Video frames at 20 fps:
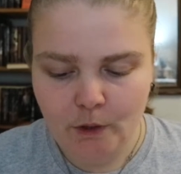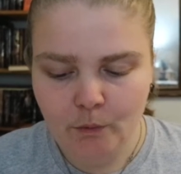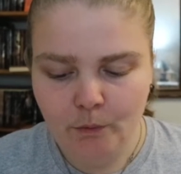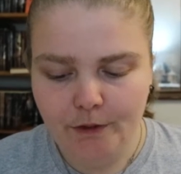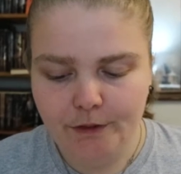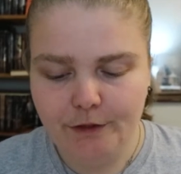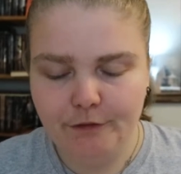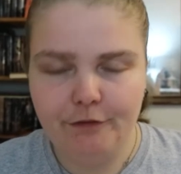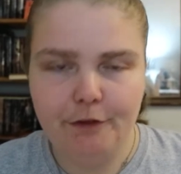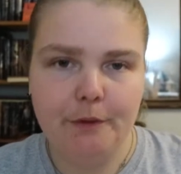
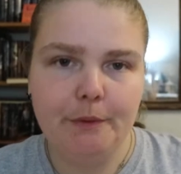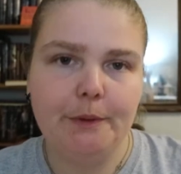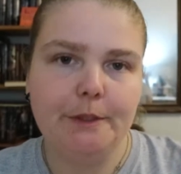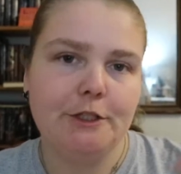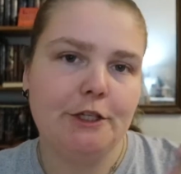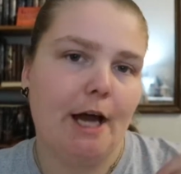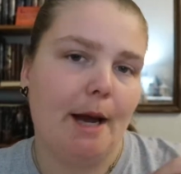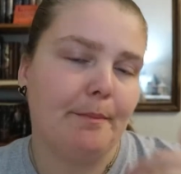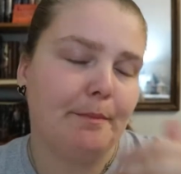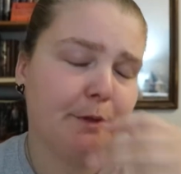with a few
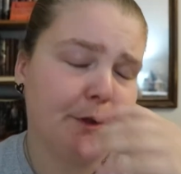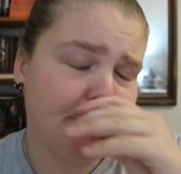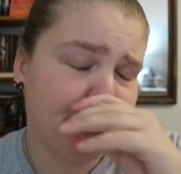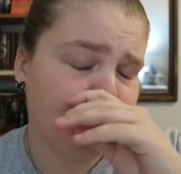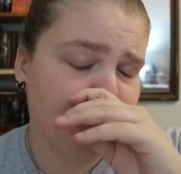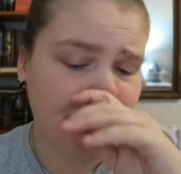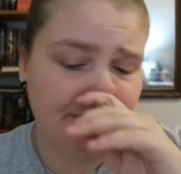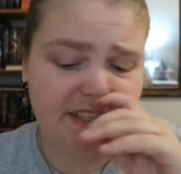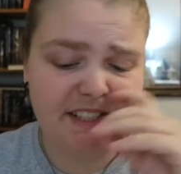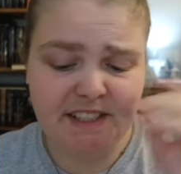
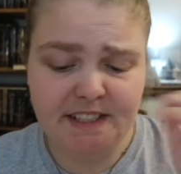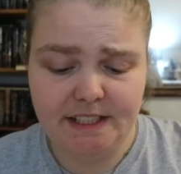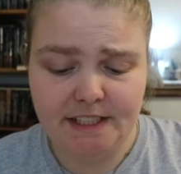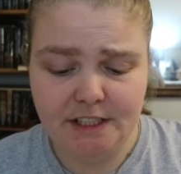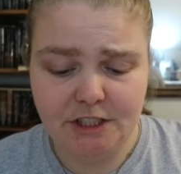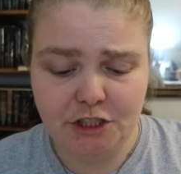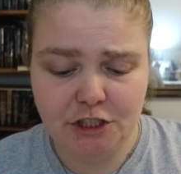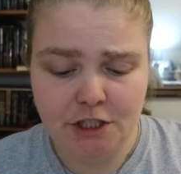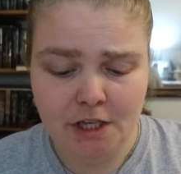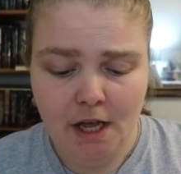chapters within
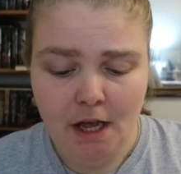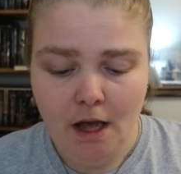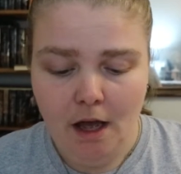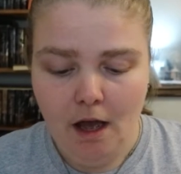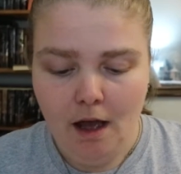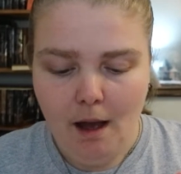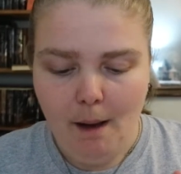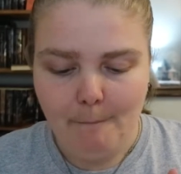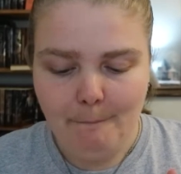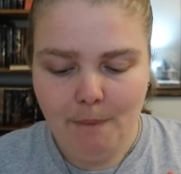each
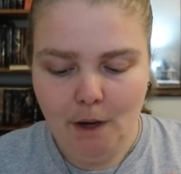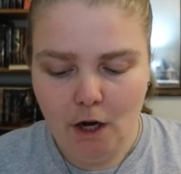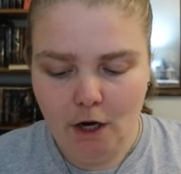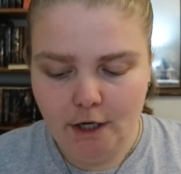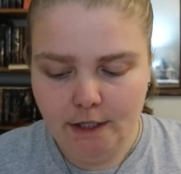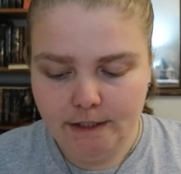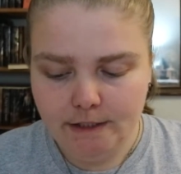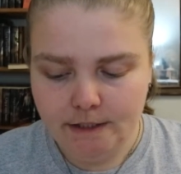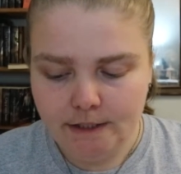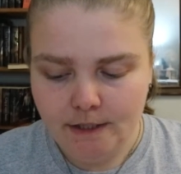
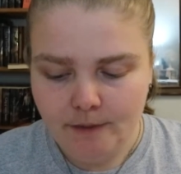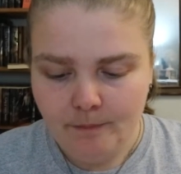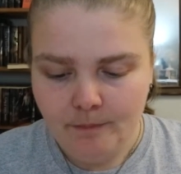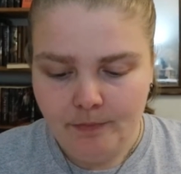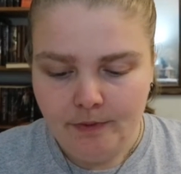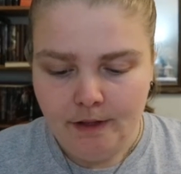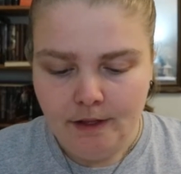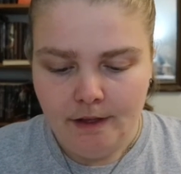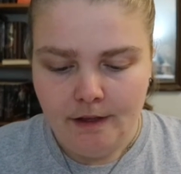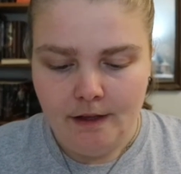part,
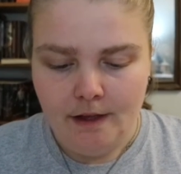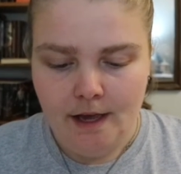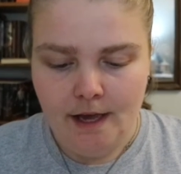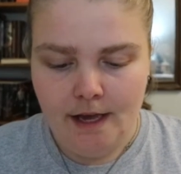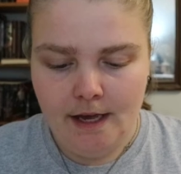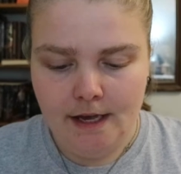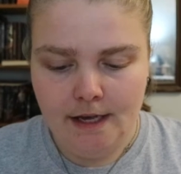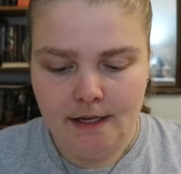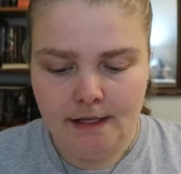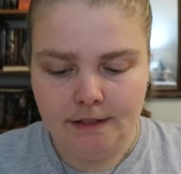
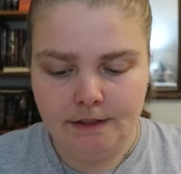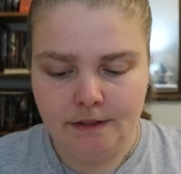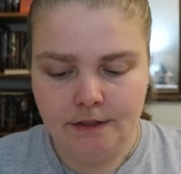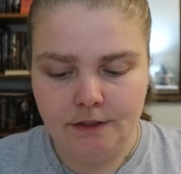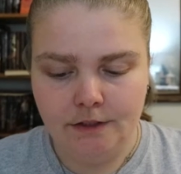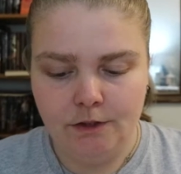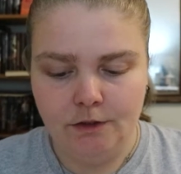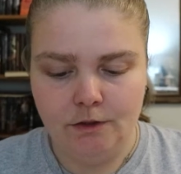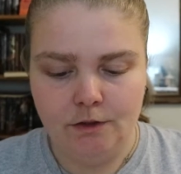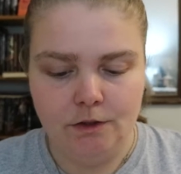
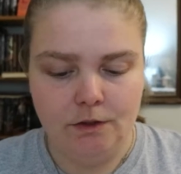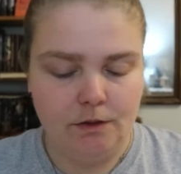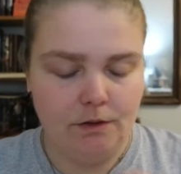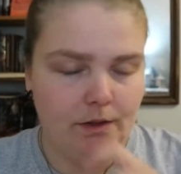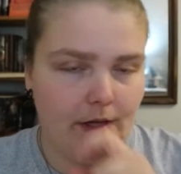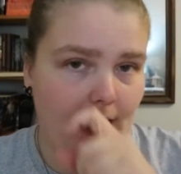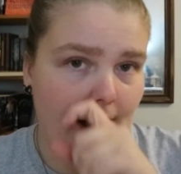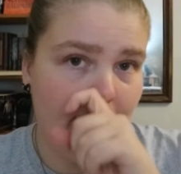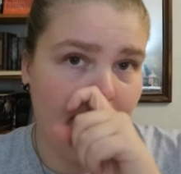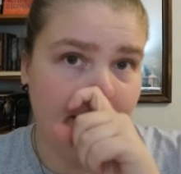and you do
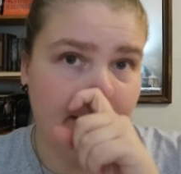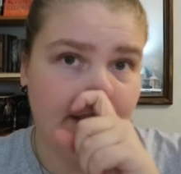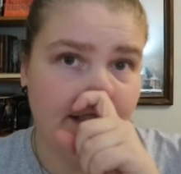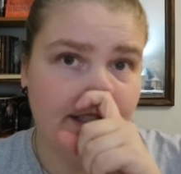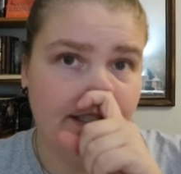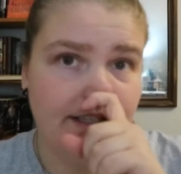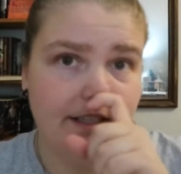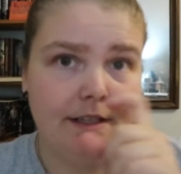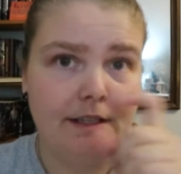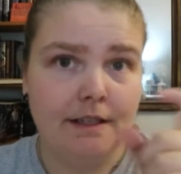get
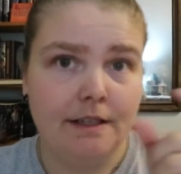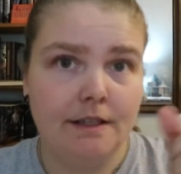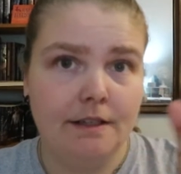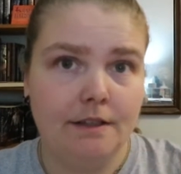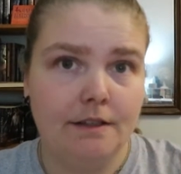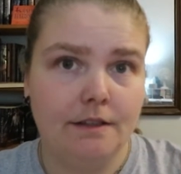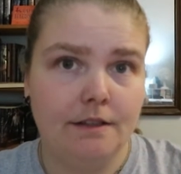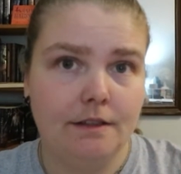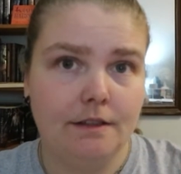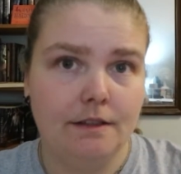
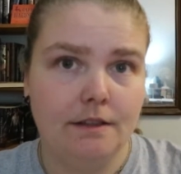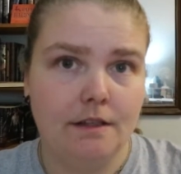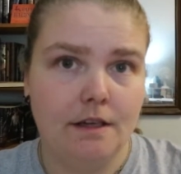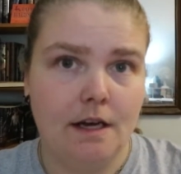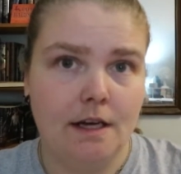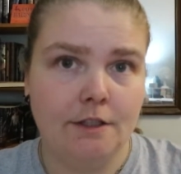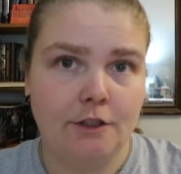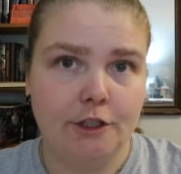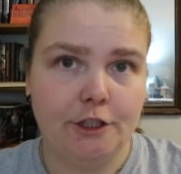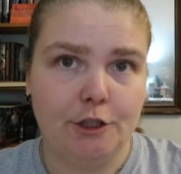
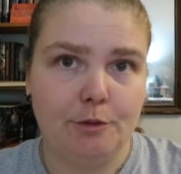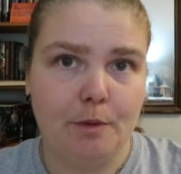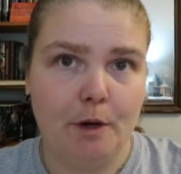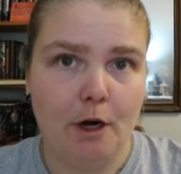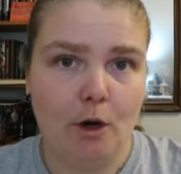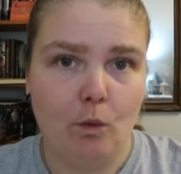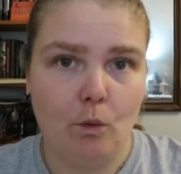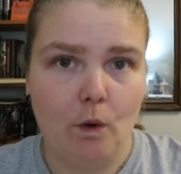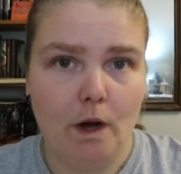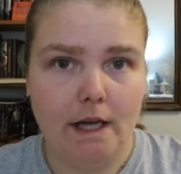under each
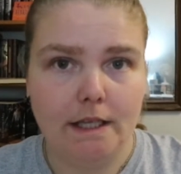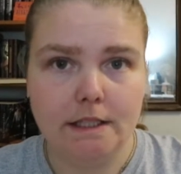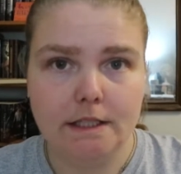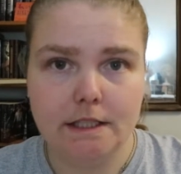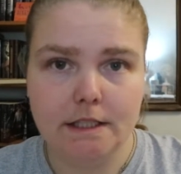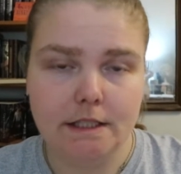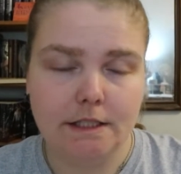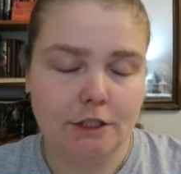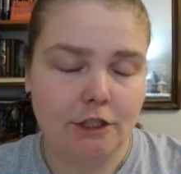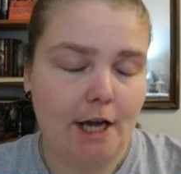part
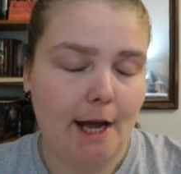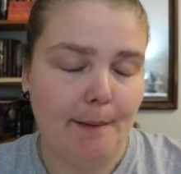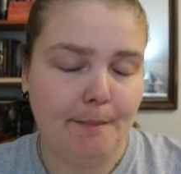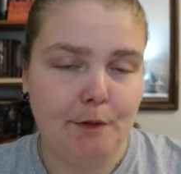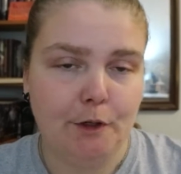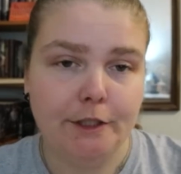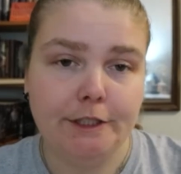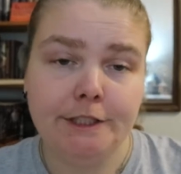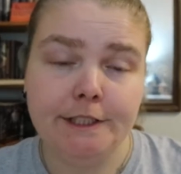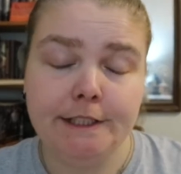what
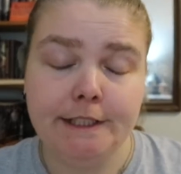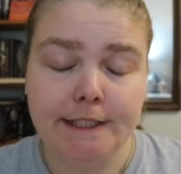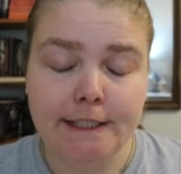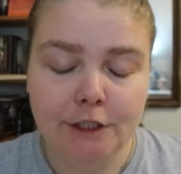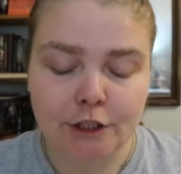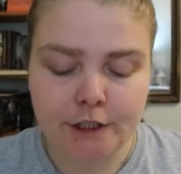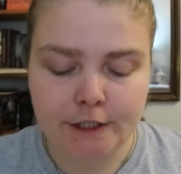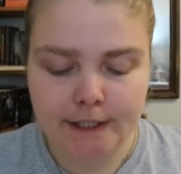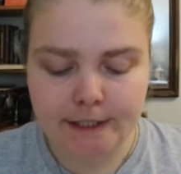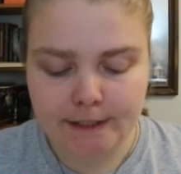chapter is in
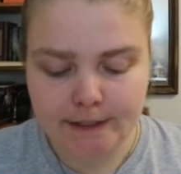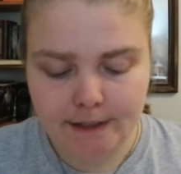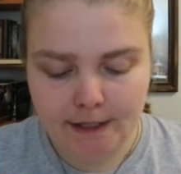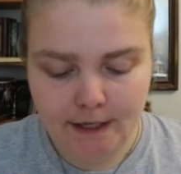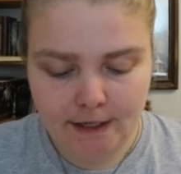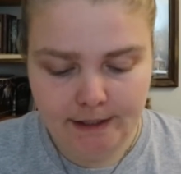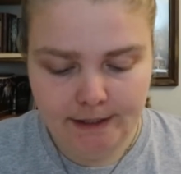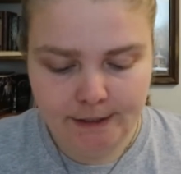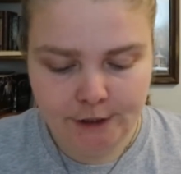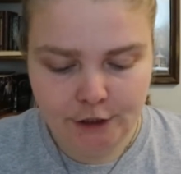each of
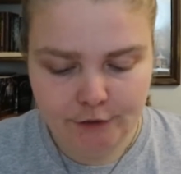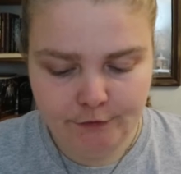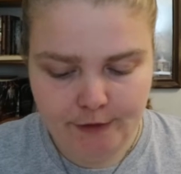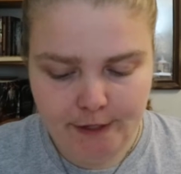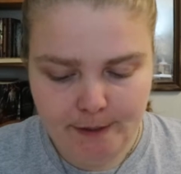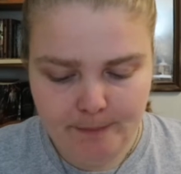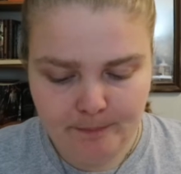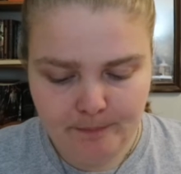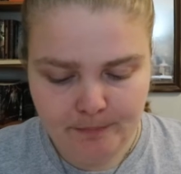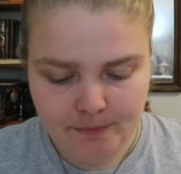
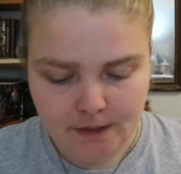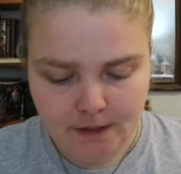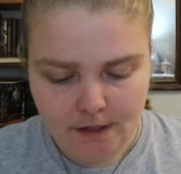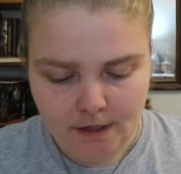it.